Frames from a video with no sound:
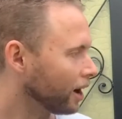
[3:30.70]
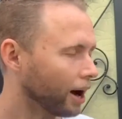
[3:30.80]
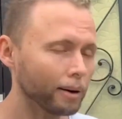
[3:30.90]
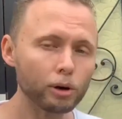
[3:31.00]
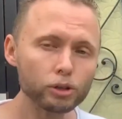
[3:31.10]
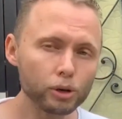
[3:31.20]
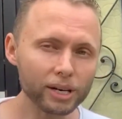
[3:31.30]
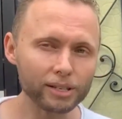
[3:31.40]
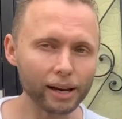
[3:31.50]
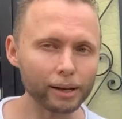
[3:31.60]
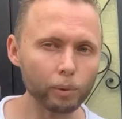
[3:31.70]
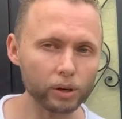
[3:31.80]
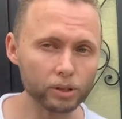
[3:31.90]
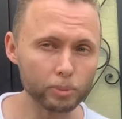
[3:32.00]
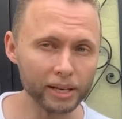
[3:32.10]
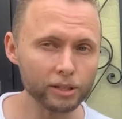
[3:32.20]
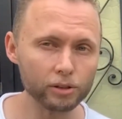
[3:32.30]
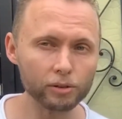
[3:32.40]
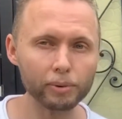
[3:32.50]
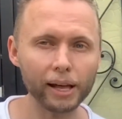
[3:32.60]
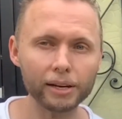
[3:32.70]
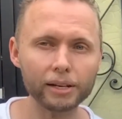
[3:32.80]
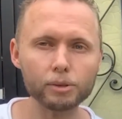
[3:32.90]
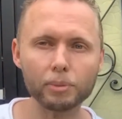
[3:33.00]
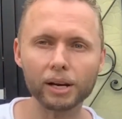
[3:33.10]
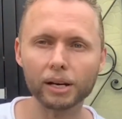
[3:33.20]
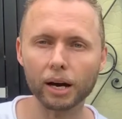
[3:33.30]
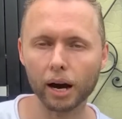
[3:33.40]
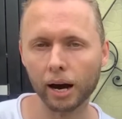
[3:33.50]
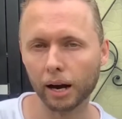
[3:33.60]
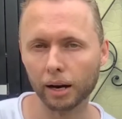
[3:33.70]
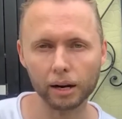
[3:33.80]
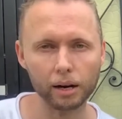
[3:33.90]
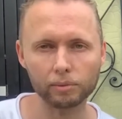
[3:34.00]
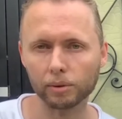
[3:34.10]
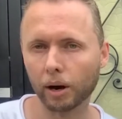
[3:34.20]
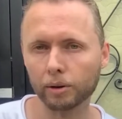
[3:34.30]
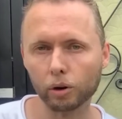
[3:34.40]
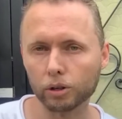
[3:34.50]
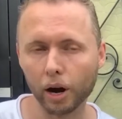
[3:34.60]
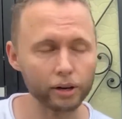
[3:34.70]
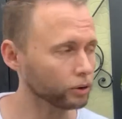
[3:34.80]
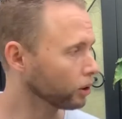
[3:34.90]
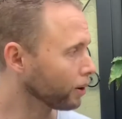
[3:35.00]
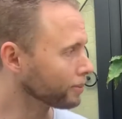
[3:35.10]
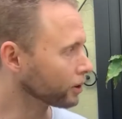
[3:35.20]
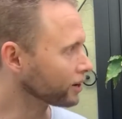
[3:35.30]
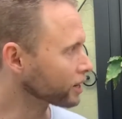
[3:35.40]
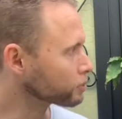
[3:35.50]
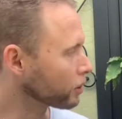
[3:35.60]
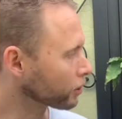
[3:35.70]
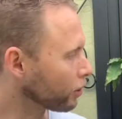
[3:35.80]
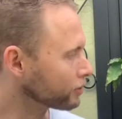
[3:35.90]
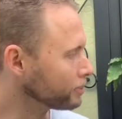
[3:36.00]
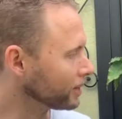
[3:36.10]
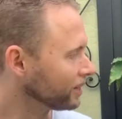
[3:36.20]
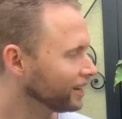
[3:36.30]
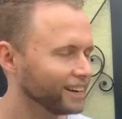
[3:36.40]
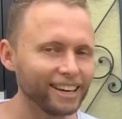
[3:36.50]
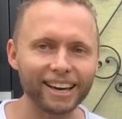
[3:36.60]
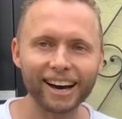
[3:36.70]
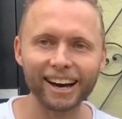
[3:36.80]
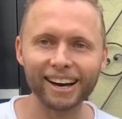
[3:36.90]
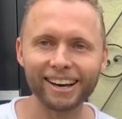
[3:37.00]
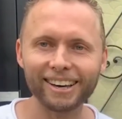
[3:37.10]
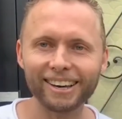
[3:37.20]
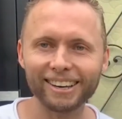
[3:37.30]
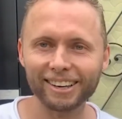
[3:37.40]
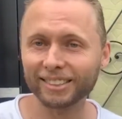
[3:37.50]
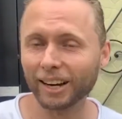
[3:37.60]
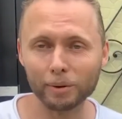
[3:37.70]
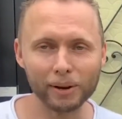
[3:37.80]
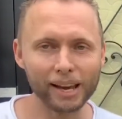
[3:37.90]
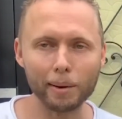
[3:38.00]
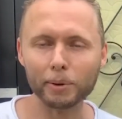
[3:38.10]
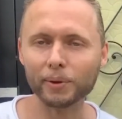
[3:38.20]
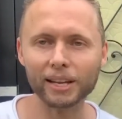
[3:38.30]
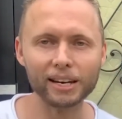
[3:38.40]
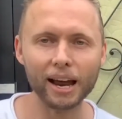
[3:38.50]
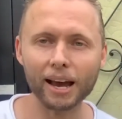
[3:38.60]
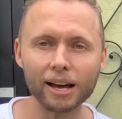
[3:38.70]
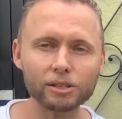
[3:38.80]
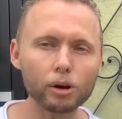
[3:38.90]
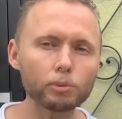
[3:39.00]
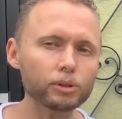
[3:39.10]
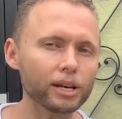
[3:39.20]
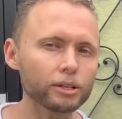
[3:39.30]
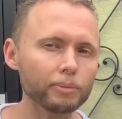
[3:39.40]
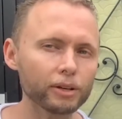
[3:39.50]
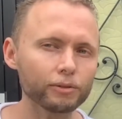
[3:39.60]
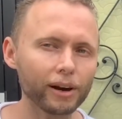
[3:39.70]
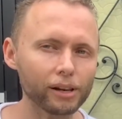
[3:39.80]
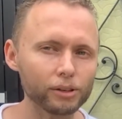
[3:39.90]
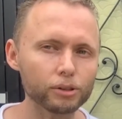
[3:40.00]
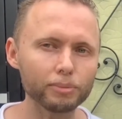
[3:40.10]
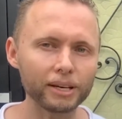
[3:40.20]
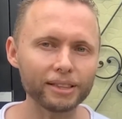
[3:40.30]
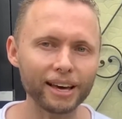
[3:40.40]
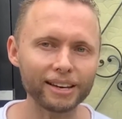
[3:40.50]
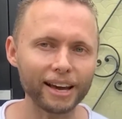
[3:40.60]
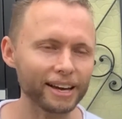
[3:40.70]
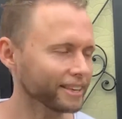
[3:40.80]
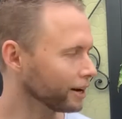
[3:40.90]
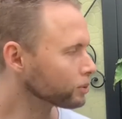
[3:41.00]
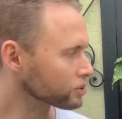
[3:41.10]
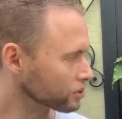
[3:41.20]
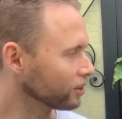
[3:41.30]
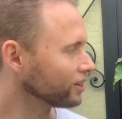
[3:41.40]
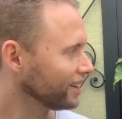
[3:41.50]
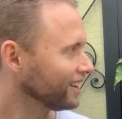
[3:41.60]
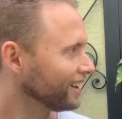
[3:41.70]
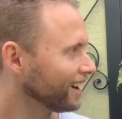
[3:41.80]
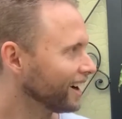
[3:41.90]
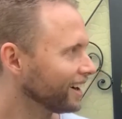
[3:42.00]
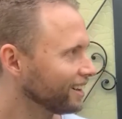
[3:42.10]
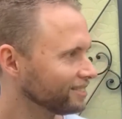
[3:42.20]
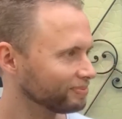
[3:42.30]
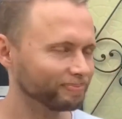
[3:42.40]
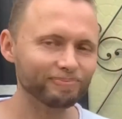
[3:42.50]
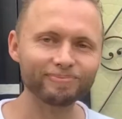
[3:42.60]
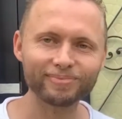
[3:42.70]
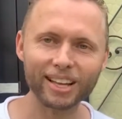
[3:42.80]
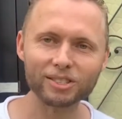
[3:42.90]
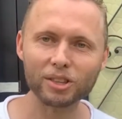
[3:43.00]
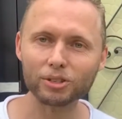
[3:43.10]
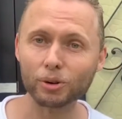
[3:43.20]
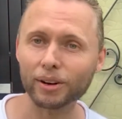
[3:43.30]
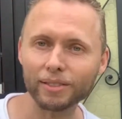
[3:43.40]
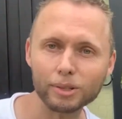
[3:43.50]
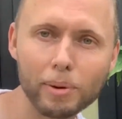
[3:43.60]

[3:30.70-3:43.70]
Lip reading: I'm not sure exactly what species of plant it is, but I don't know, I'm not an expert on coffee, but yeah, I'm really happy with it. It has a lot more sentimental value to me than anything else, so that's the story of this